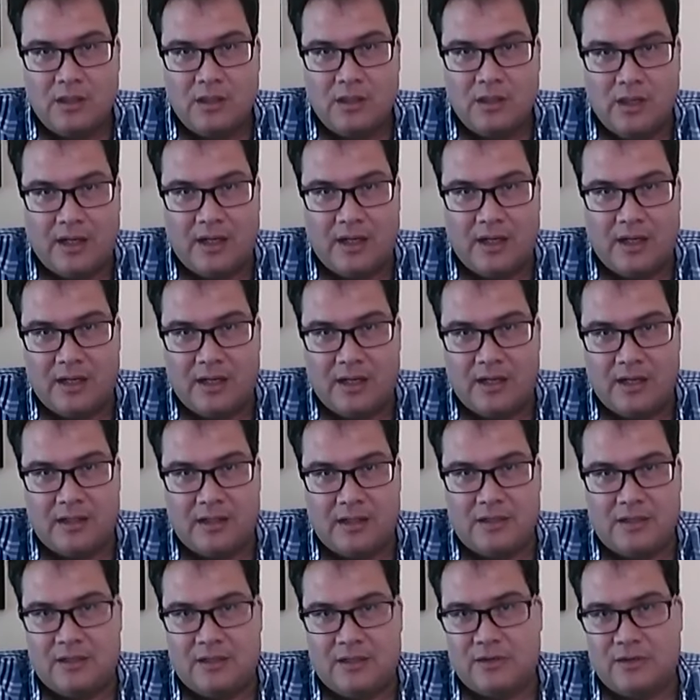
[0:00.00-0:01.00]
Uh,
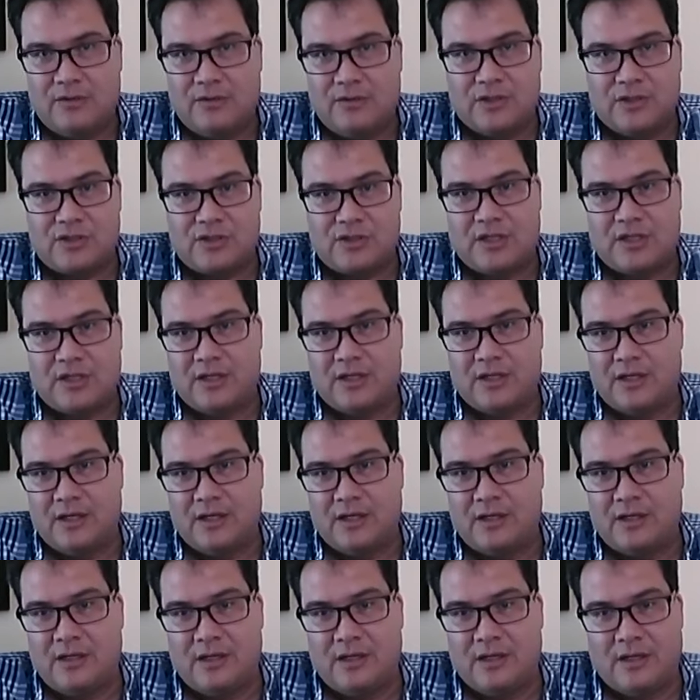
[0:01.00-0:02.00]
you know, that's going
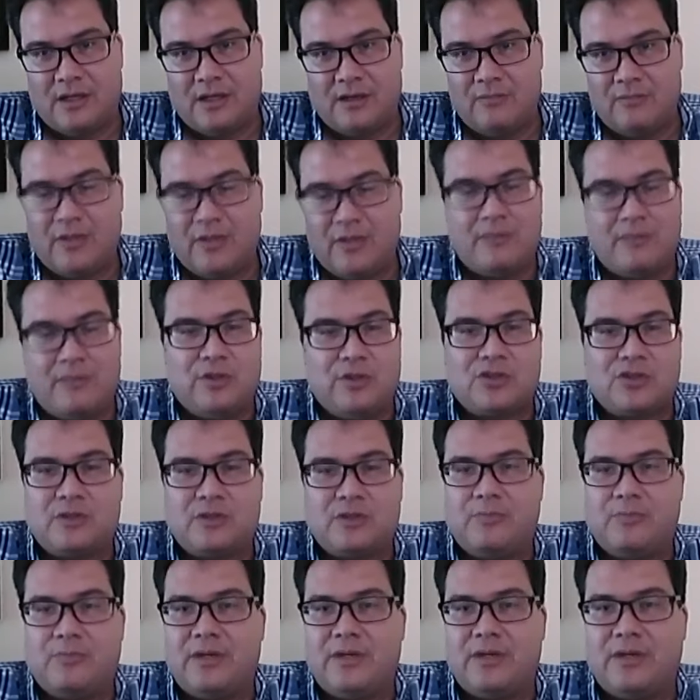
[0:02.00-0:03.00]
to uh, maybe
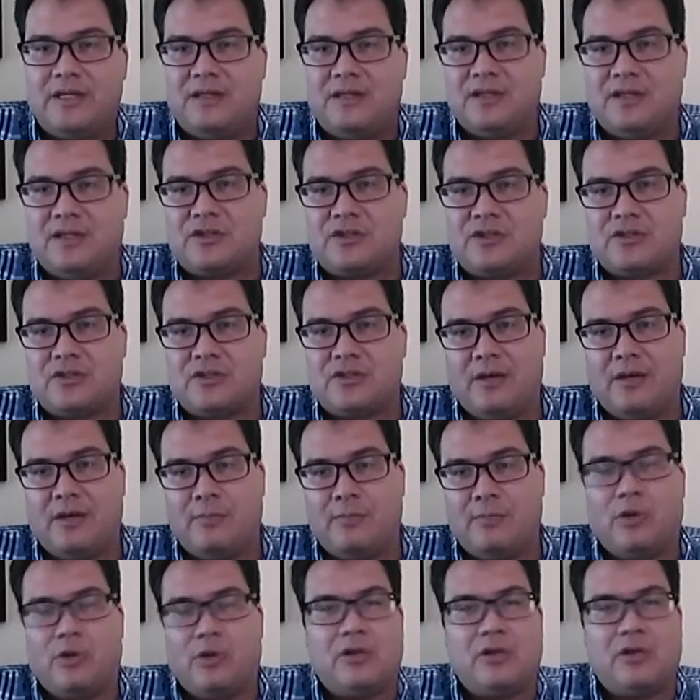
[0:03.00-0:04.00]
somebody that's uh,
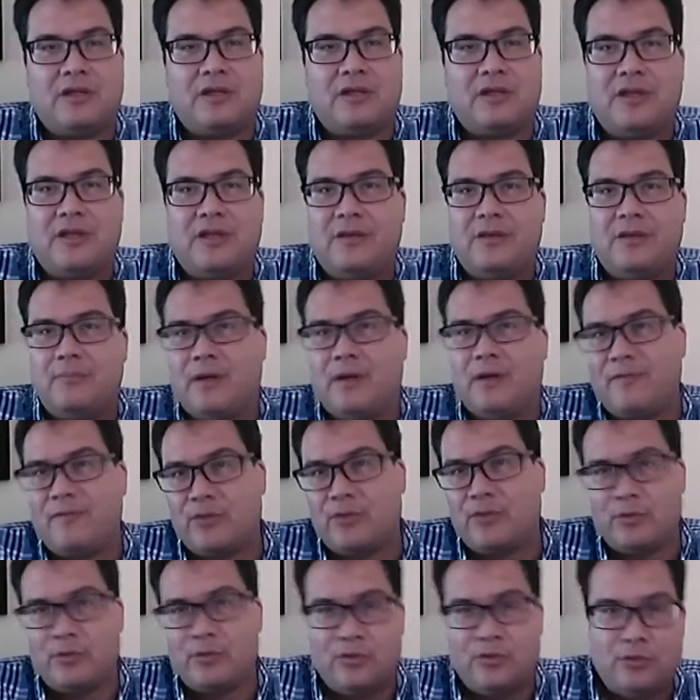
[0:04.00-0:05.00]
bullying them, but
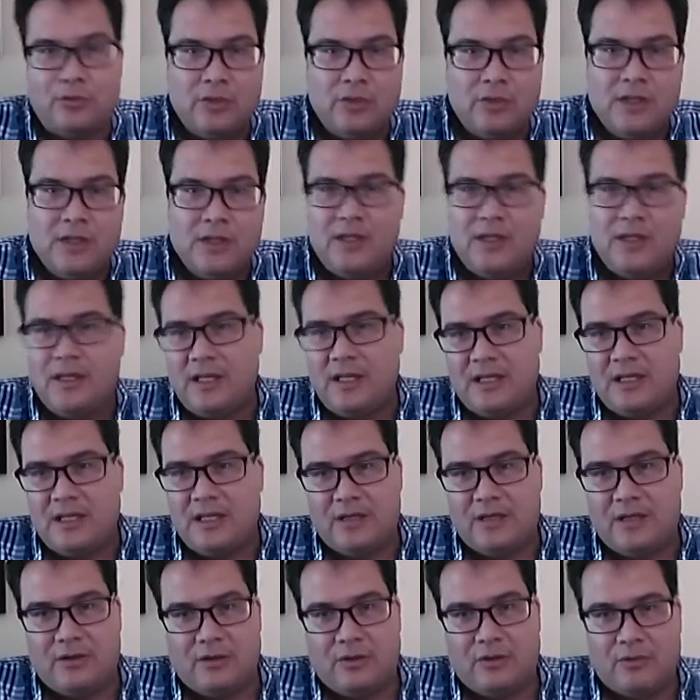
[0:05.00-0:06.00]
through
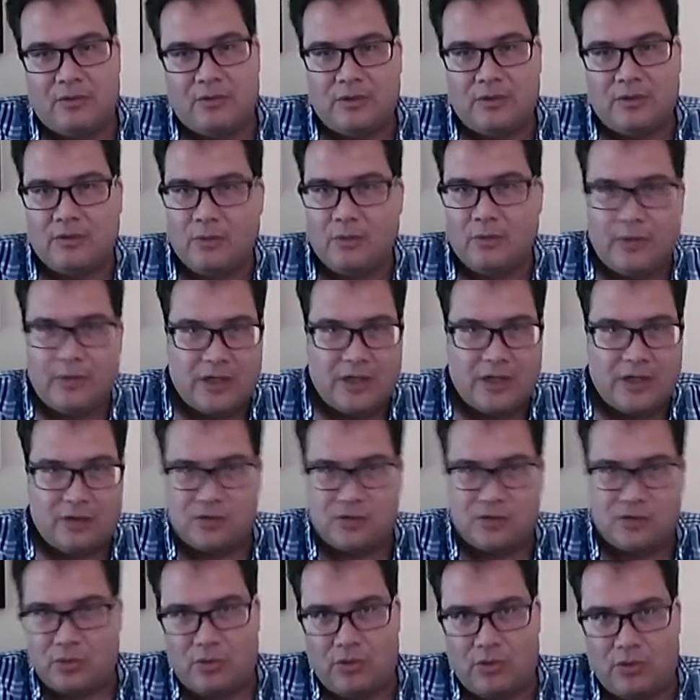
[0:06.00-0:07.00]
you know, you know what we call
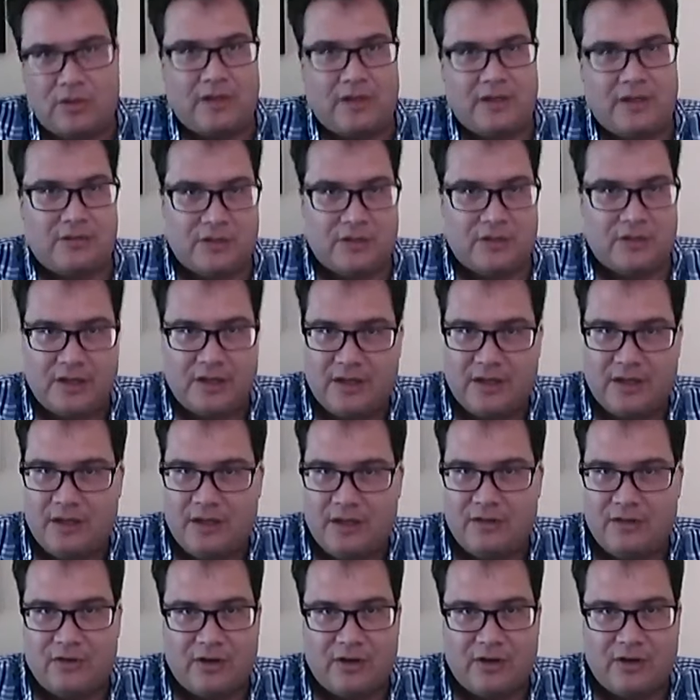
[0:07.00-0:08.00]
trolling. They're gonna
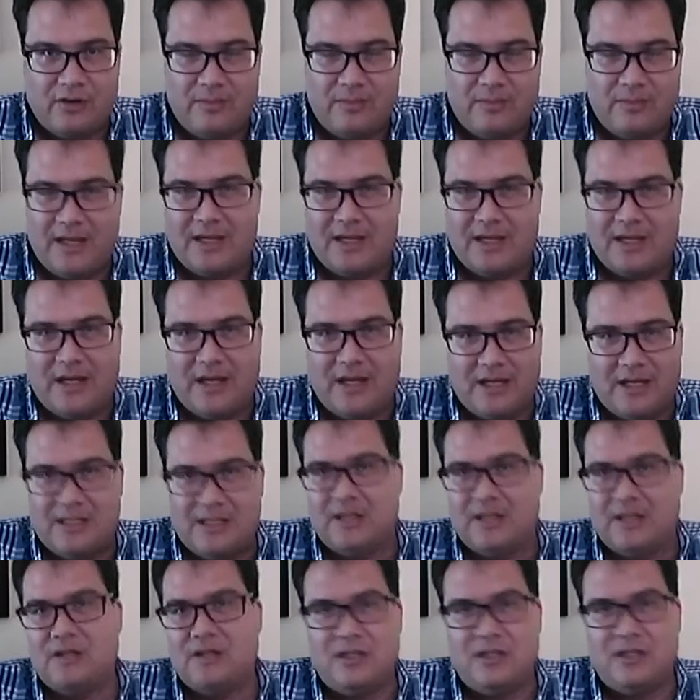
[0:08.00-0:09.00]
they're gonna make an
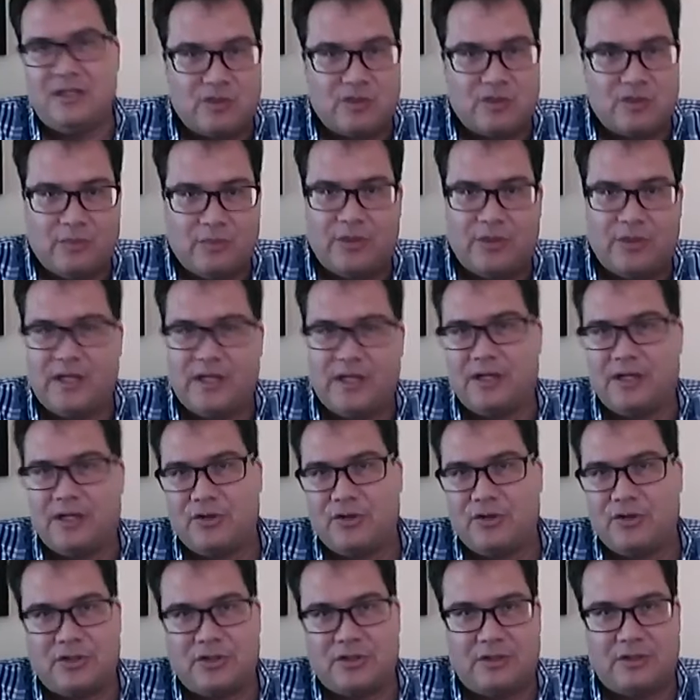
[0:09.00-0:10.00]
identity of someone
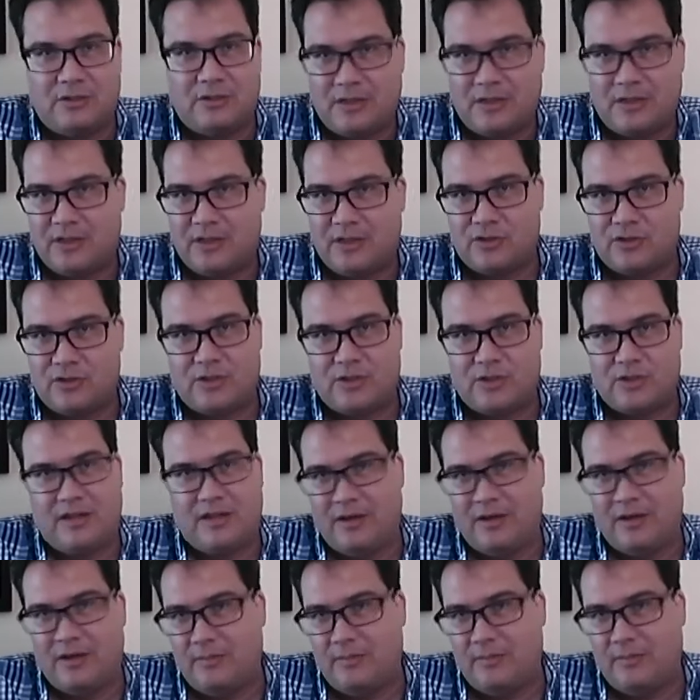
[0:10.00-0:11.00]
else and you know kind of trick
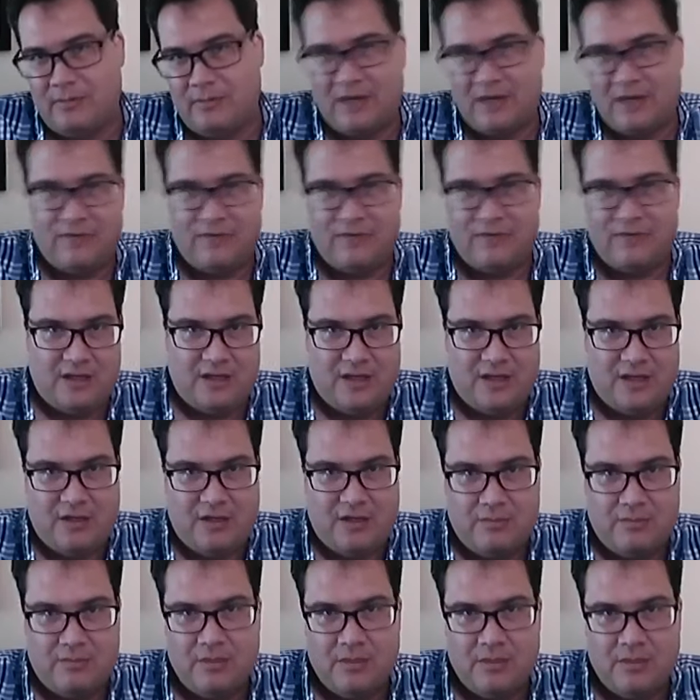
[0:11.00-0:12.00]
them and make fun of
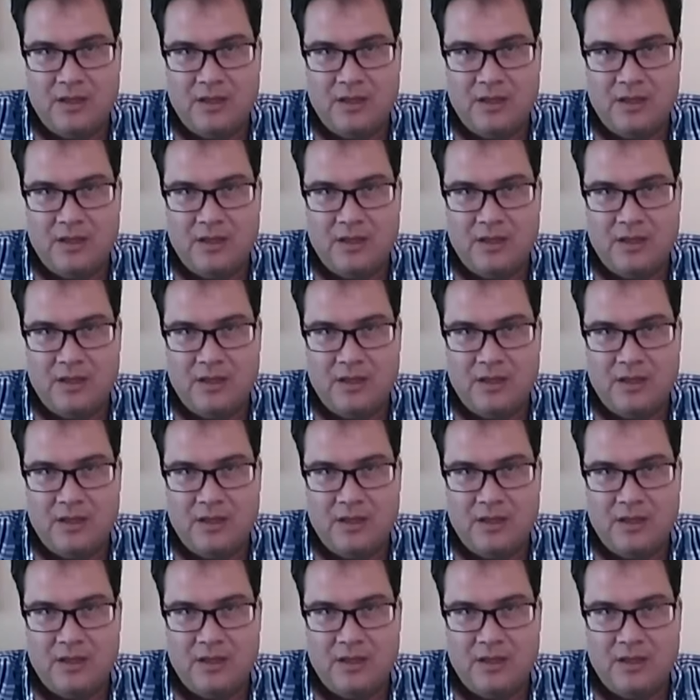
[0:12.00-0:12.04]
them.